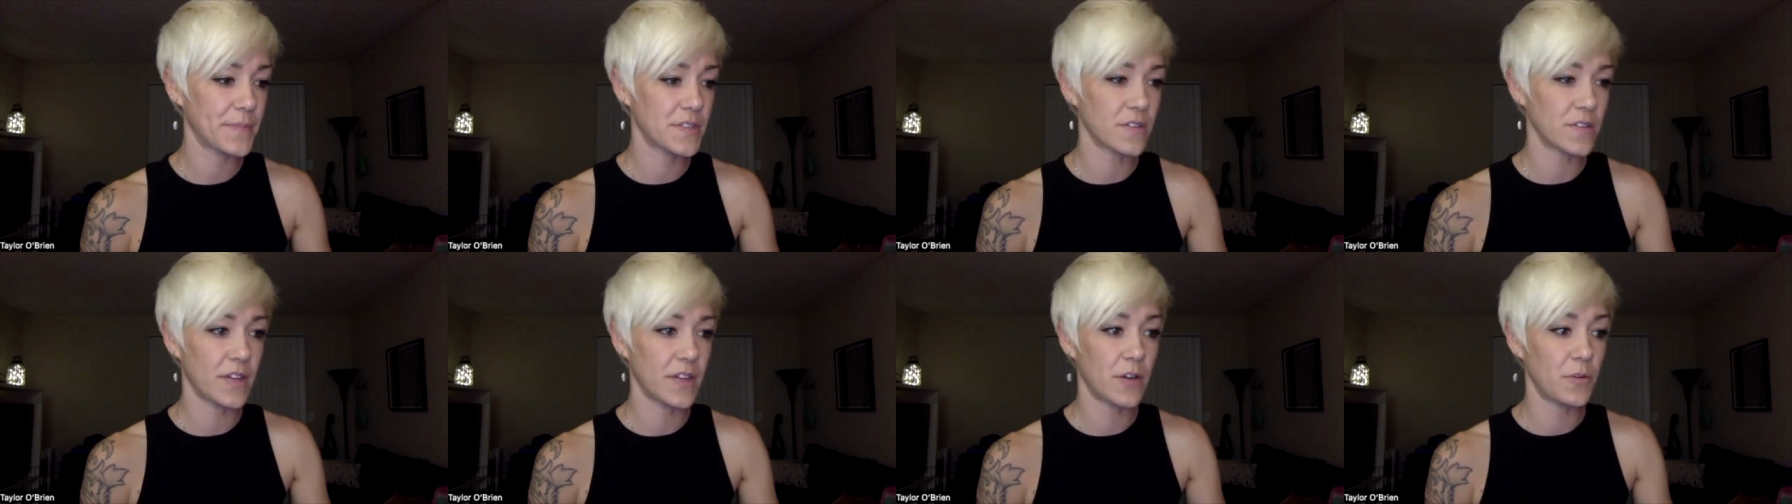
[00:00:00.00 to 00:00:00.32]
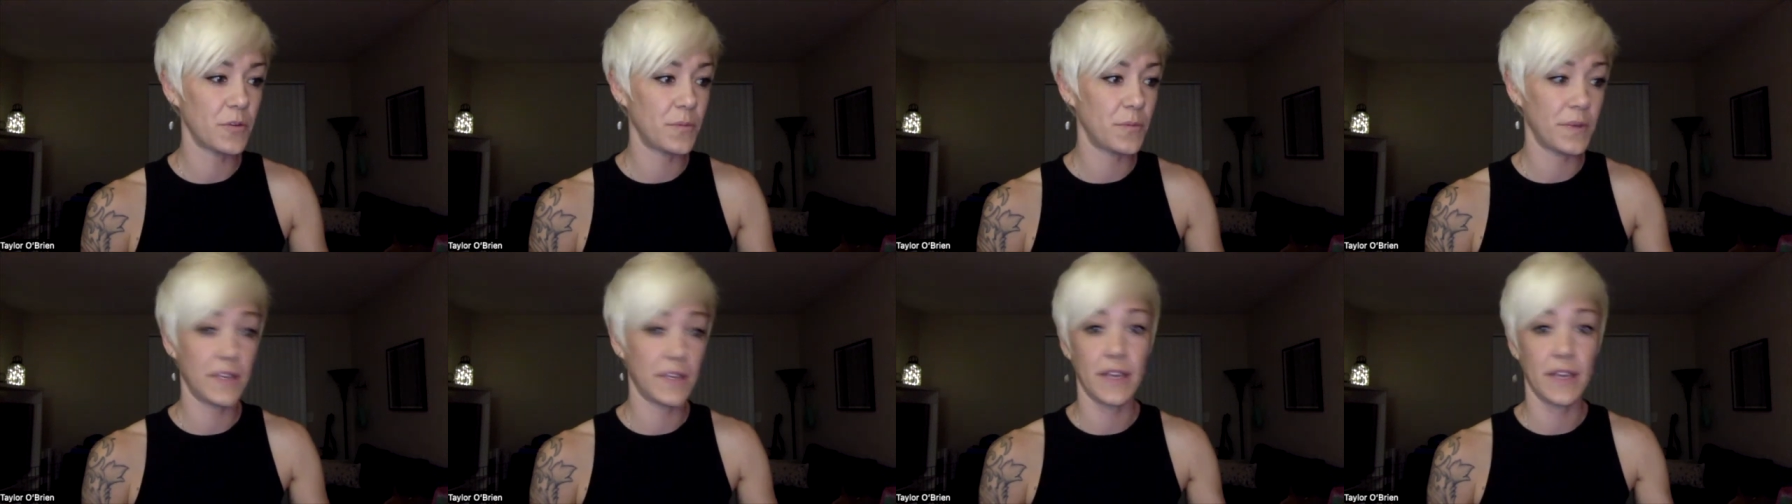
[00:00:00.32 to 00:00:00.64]
So that
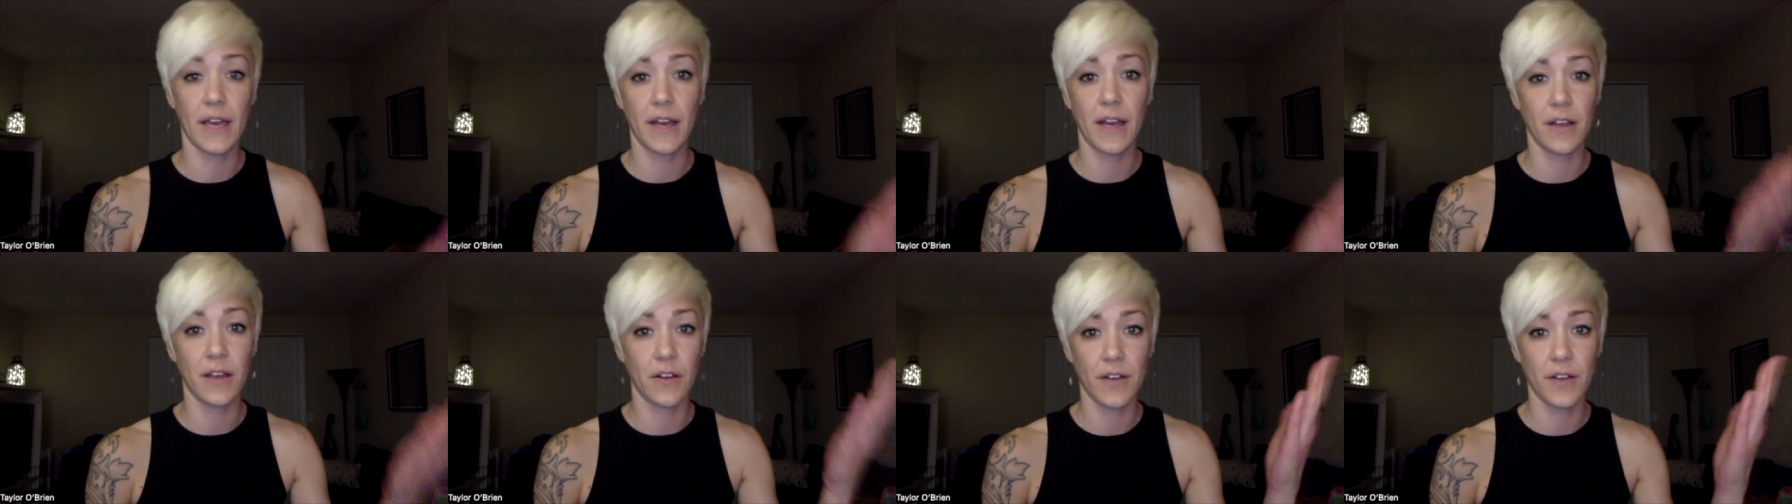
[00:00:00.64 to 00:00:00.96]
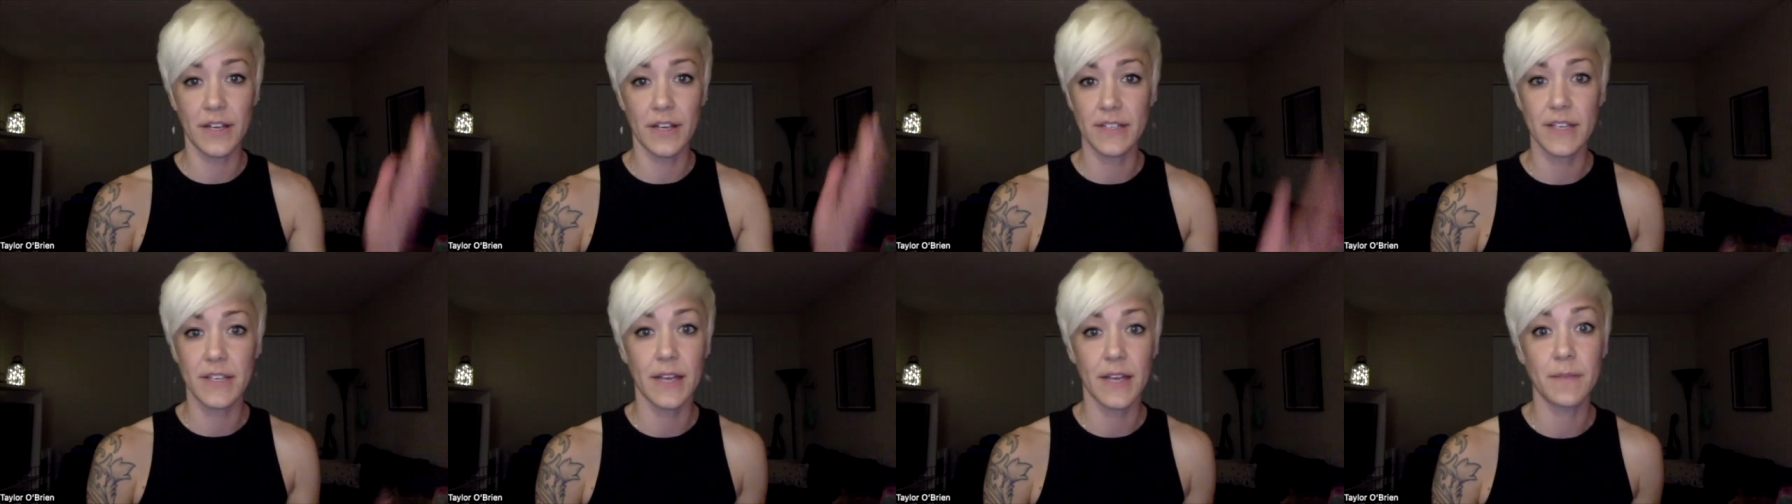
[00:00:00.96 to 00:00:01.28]
would be, yeah, a
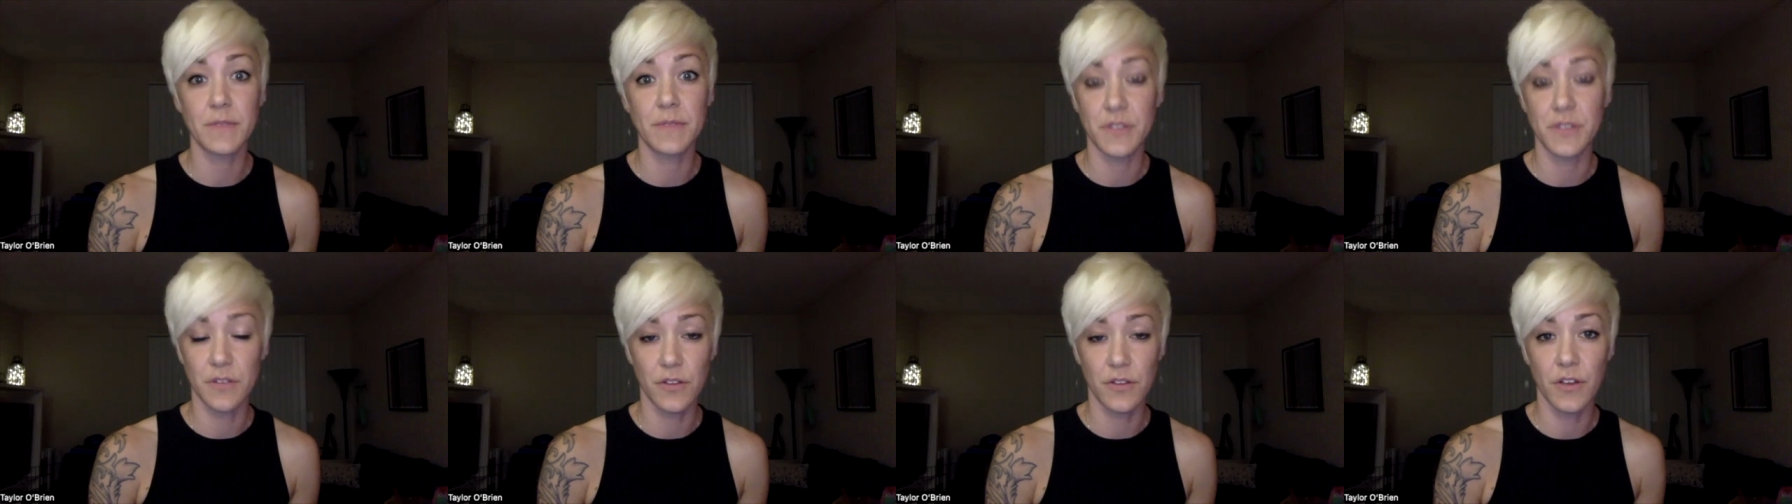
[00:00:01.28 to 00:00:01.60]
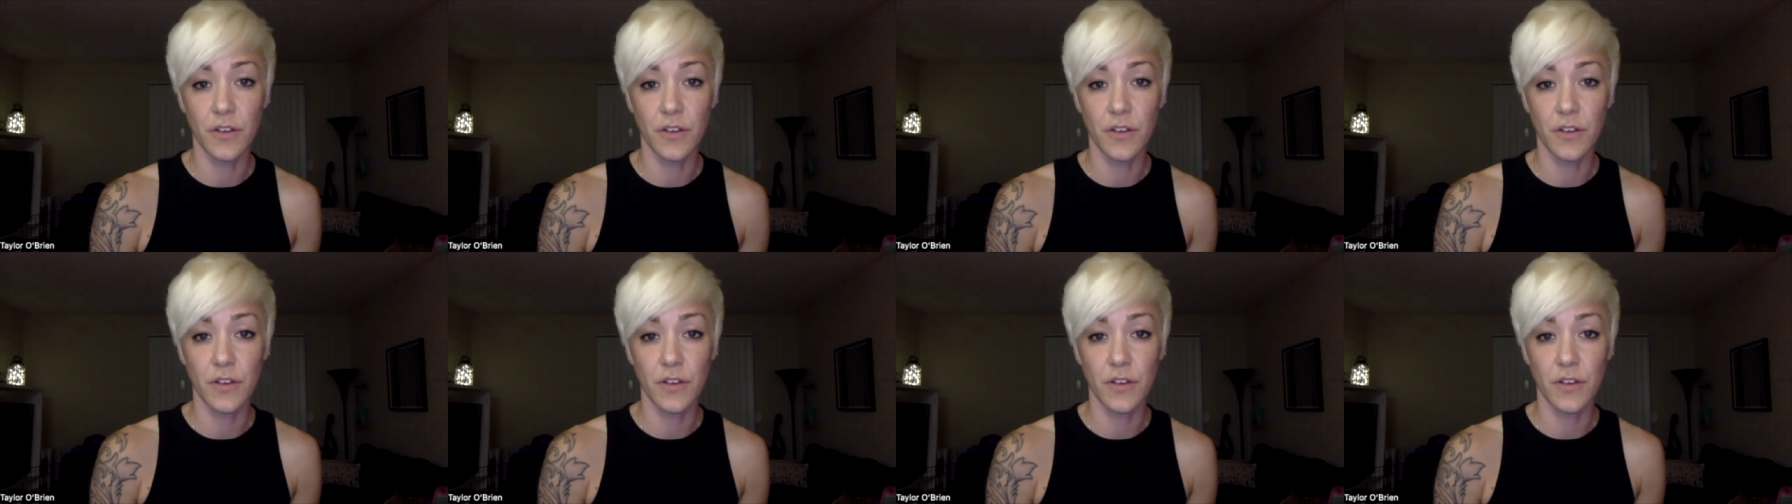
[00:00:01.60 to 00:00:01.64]
great time to